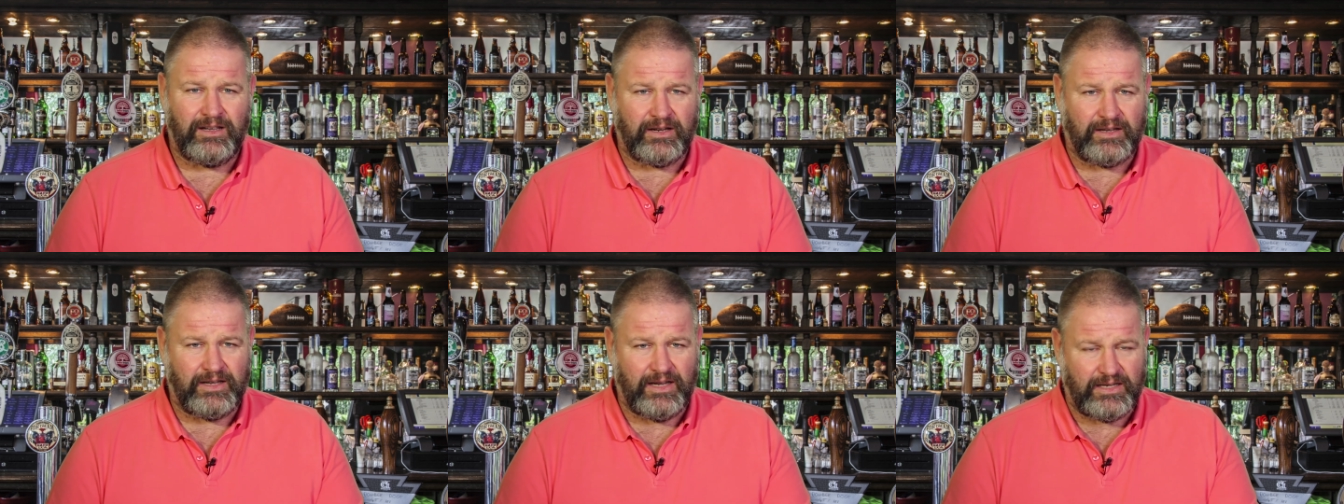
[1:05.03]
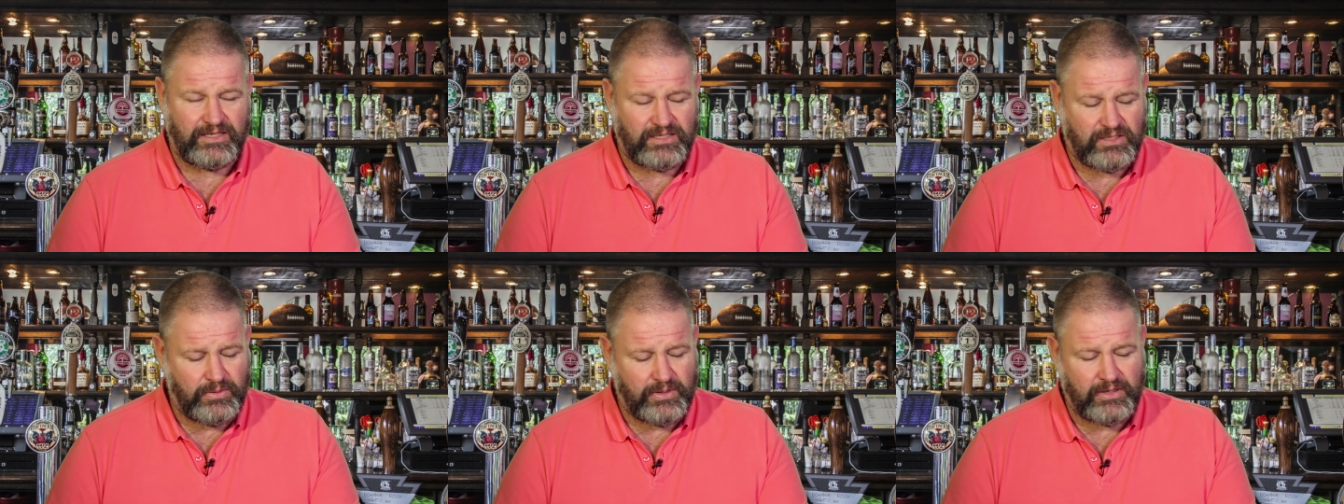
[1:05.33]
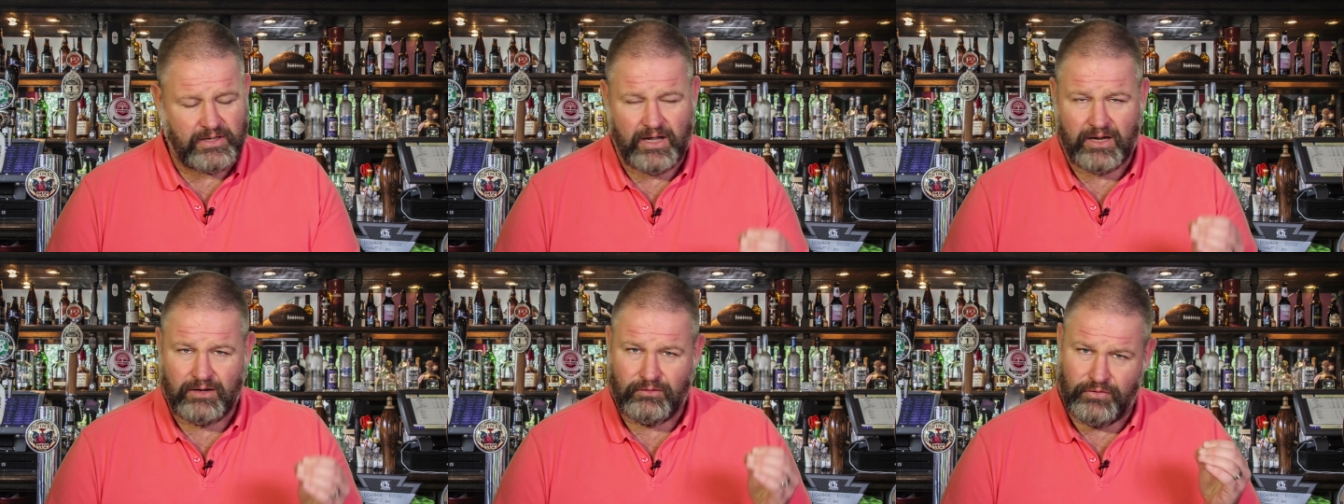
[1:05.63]
Okay, so
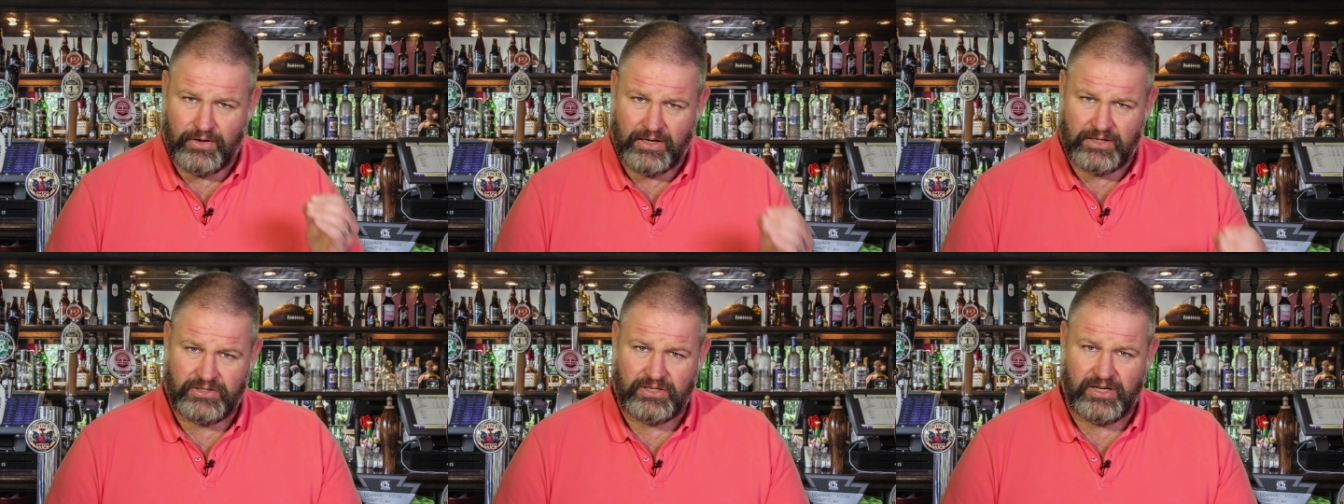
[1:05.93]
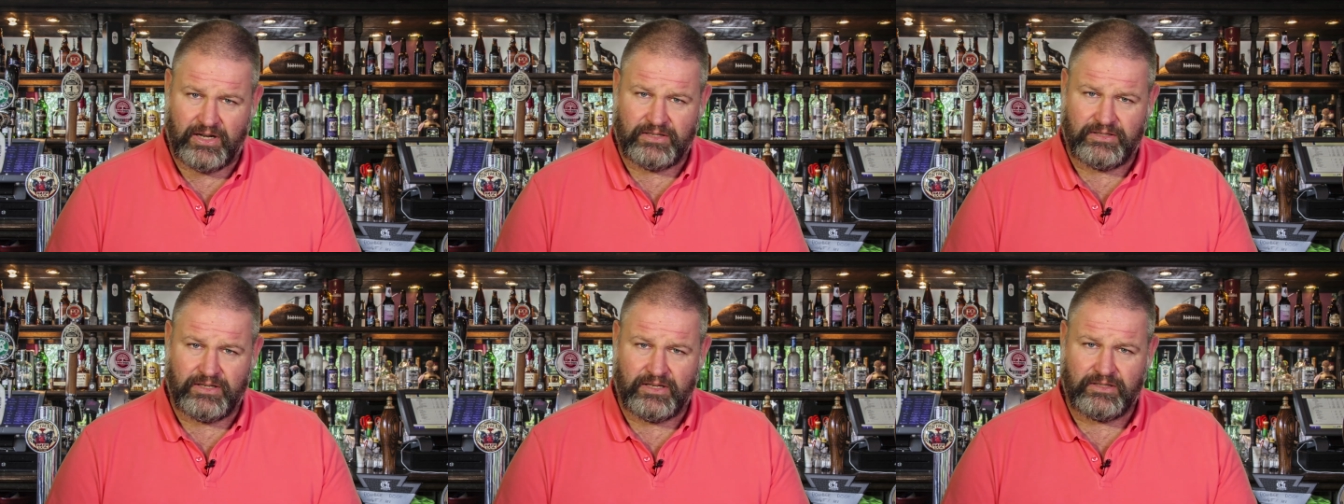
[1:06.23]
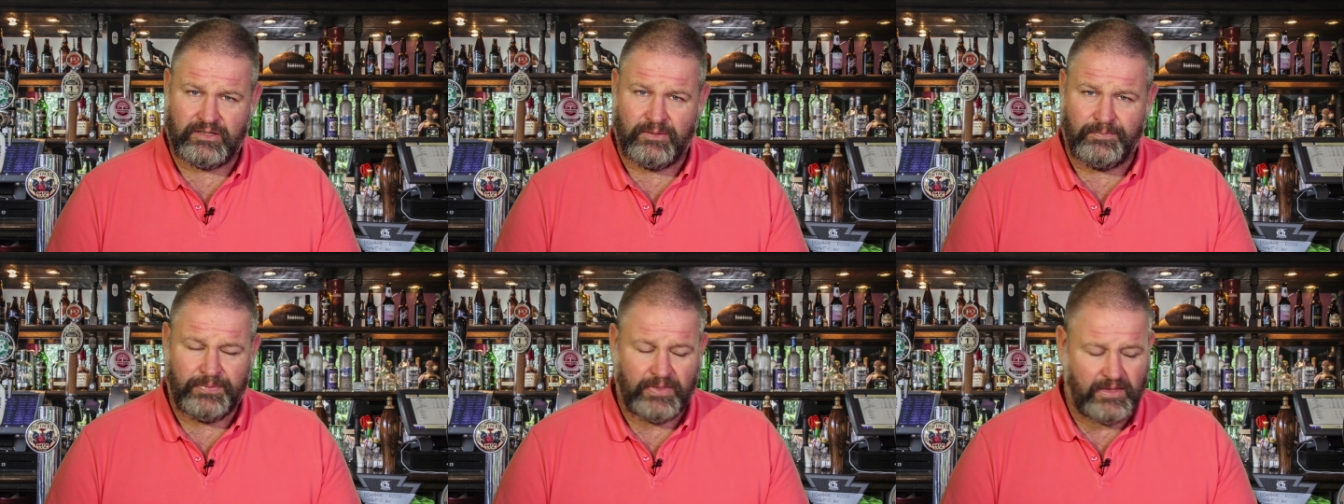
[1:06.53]
we're going
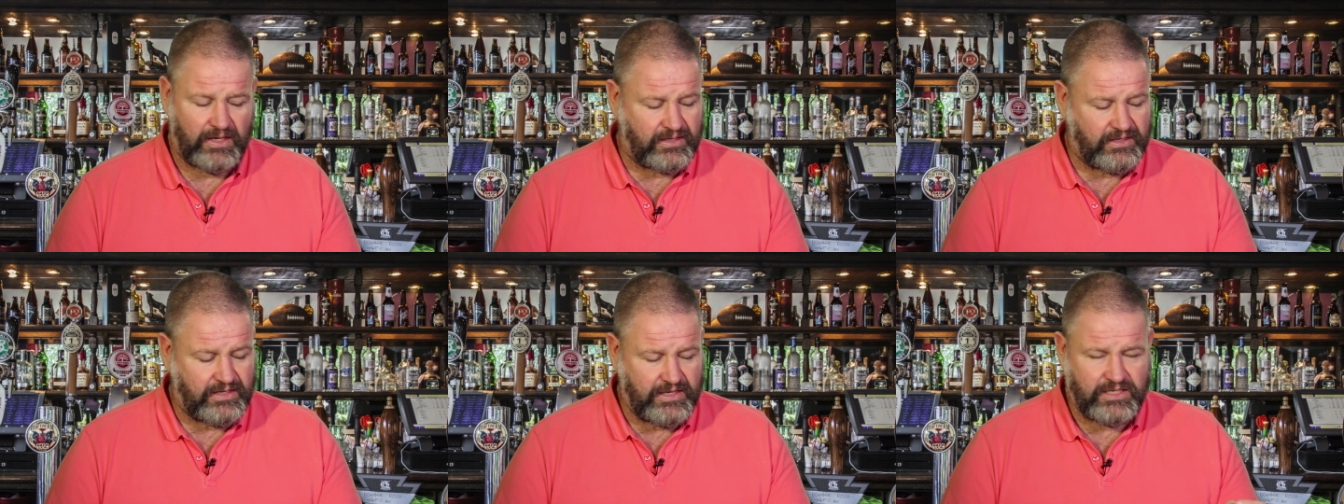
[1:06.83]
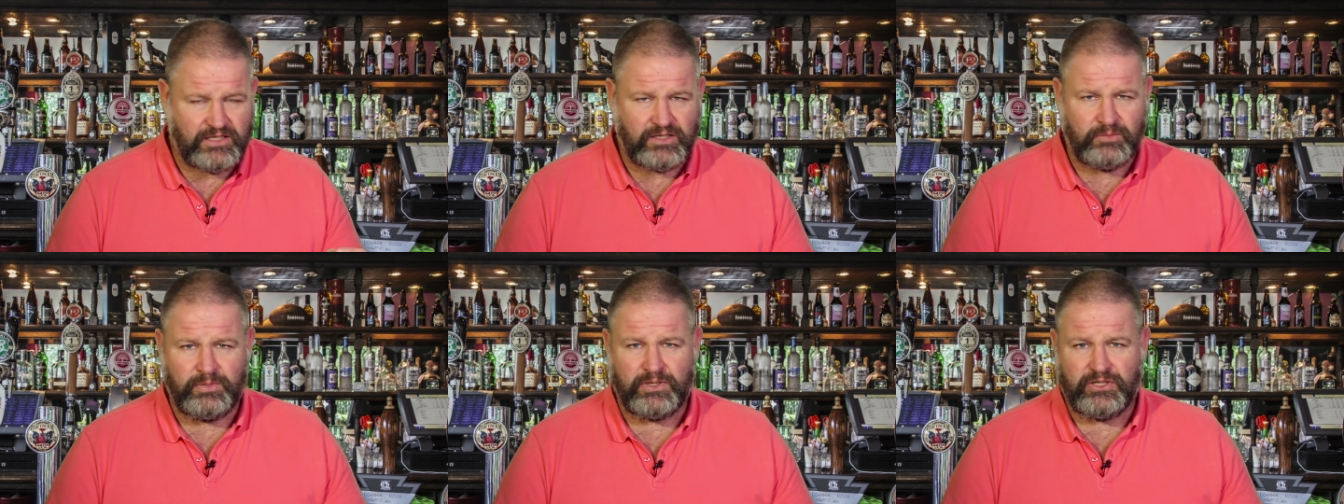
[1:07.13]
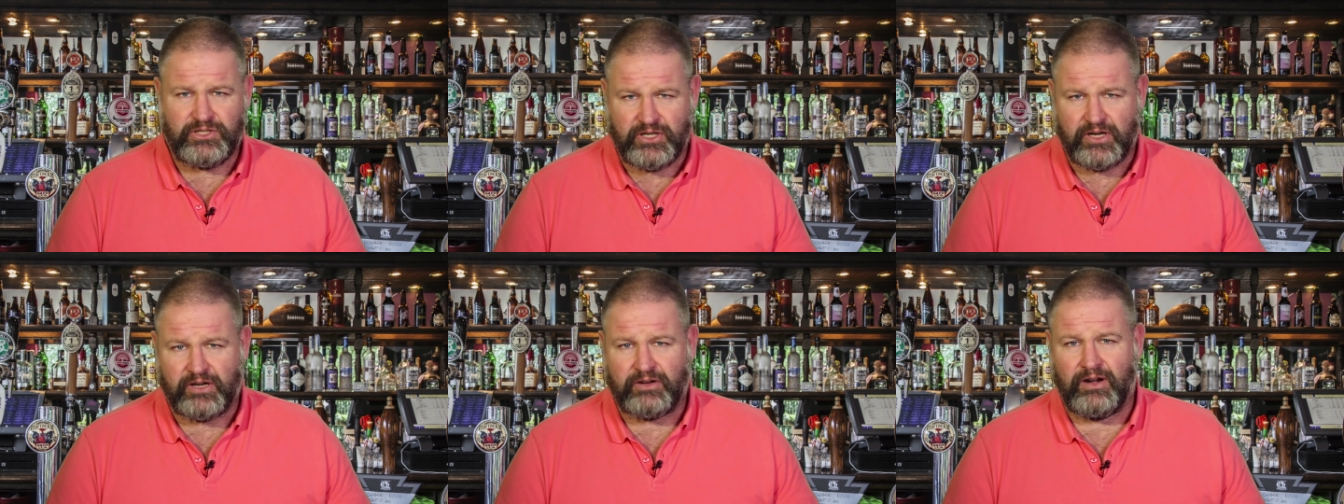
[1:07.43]
franchises. It needs to
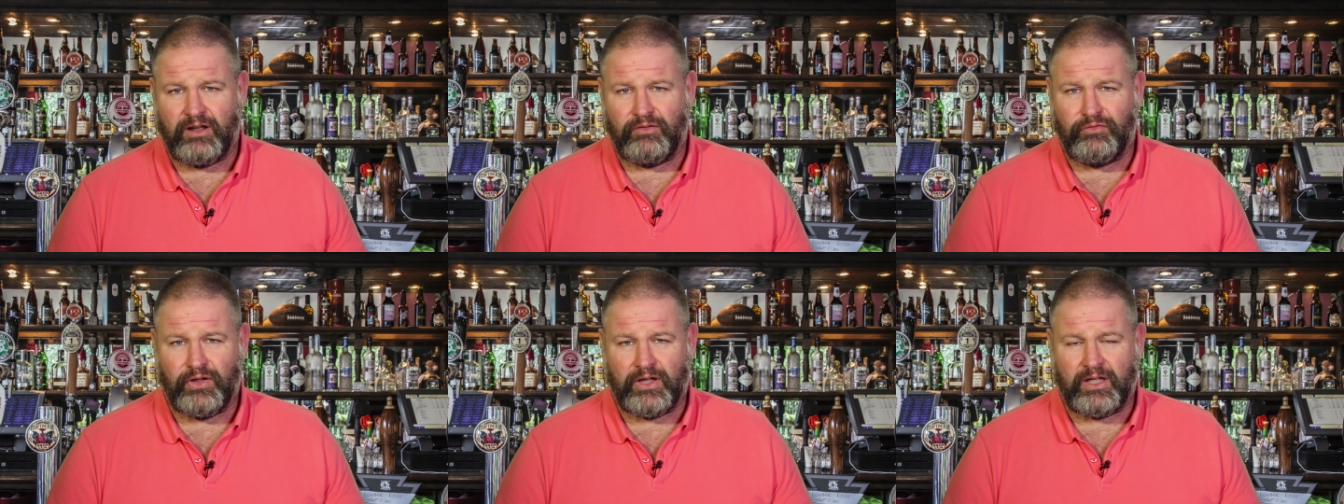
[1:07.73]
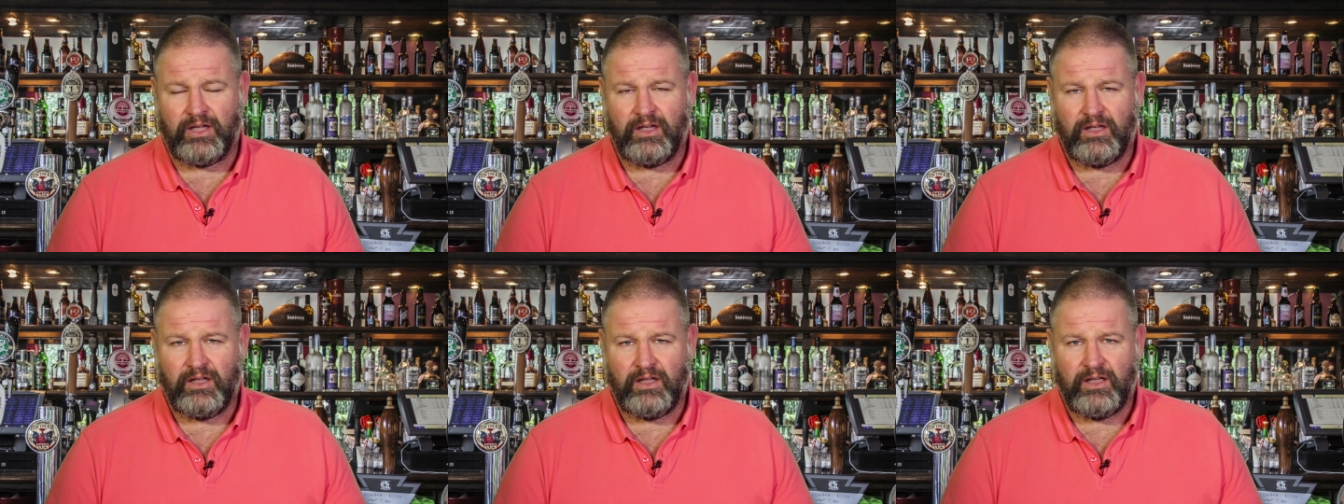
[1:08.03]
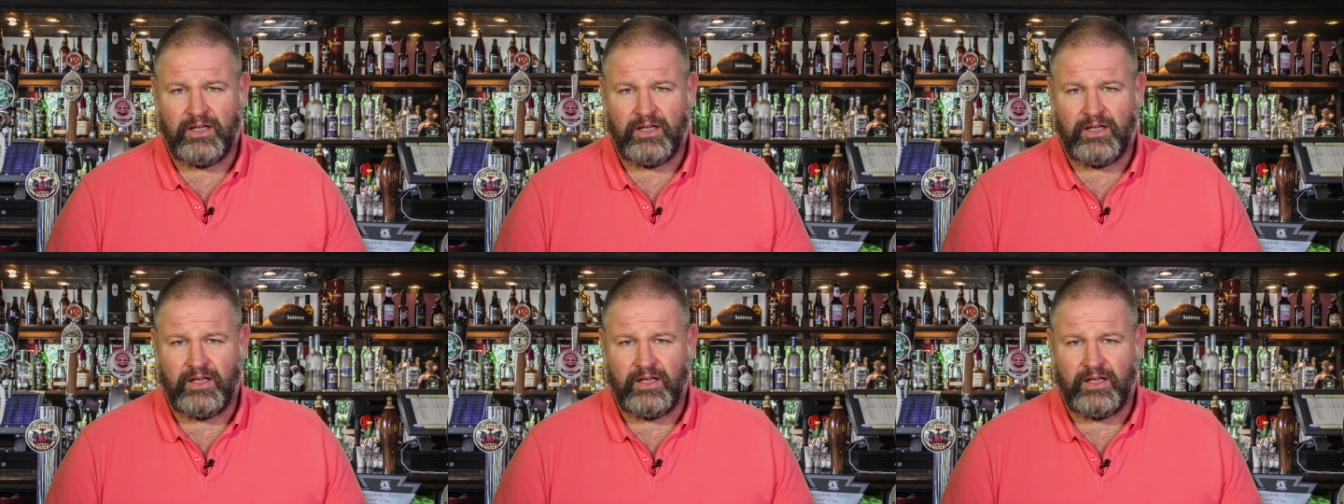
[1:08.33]
be geographic,